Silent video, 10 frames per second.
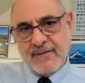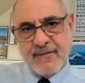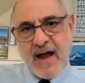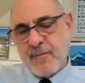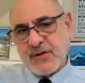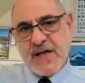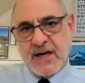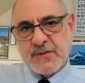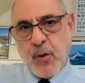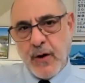five
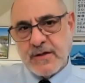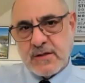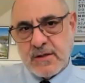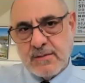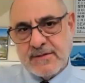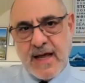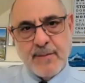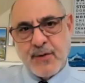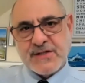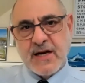percentage points or 10
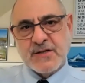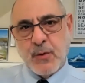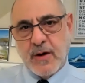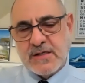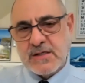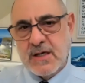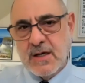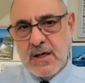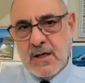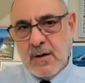percentage points.
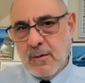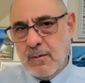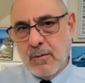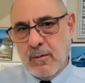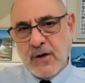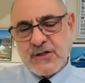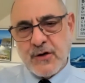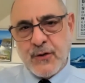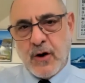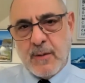What's your
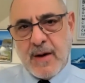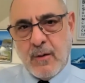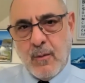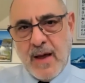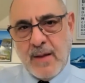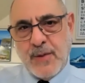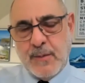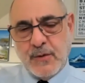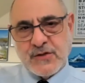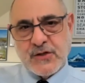thought about when
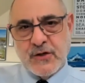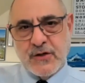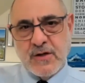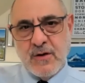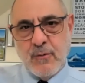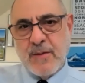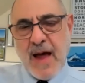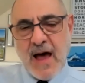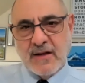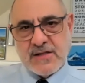people should
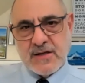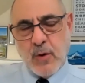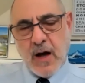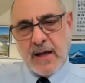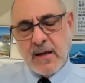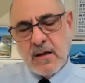rebalance and why?